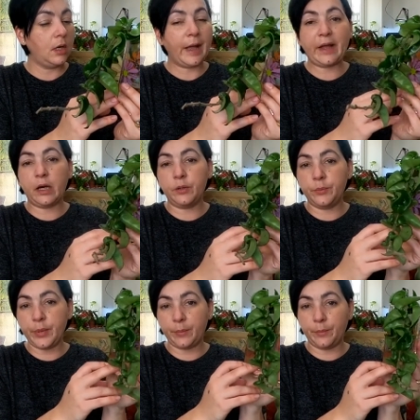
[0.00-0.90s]
I can't
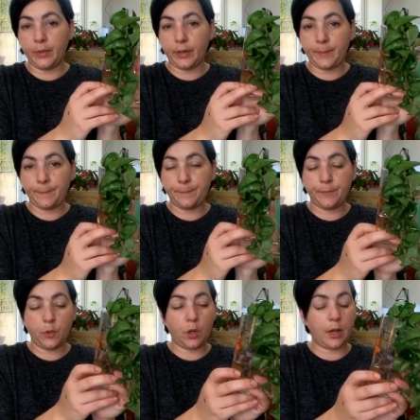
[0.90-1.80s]
remember
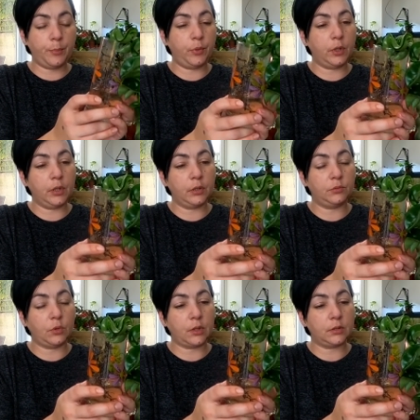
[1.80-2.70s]
why I put it
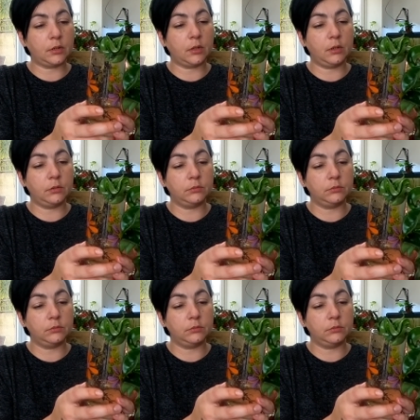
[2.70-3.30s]
in water.